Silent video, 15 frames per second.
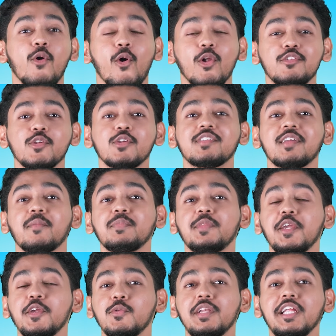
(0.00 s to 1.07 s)
also
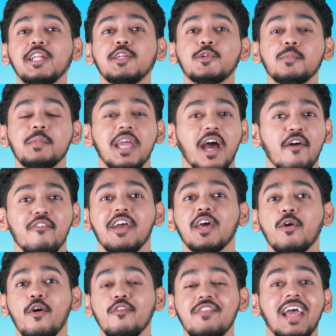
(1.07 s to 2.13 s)
something you need to be
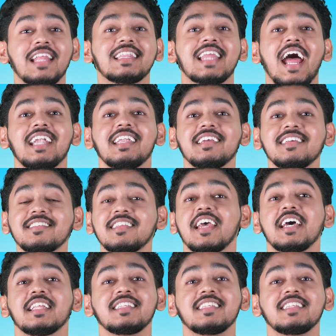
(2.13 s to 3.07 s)
aware of and that is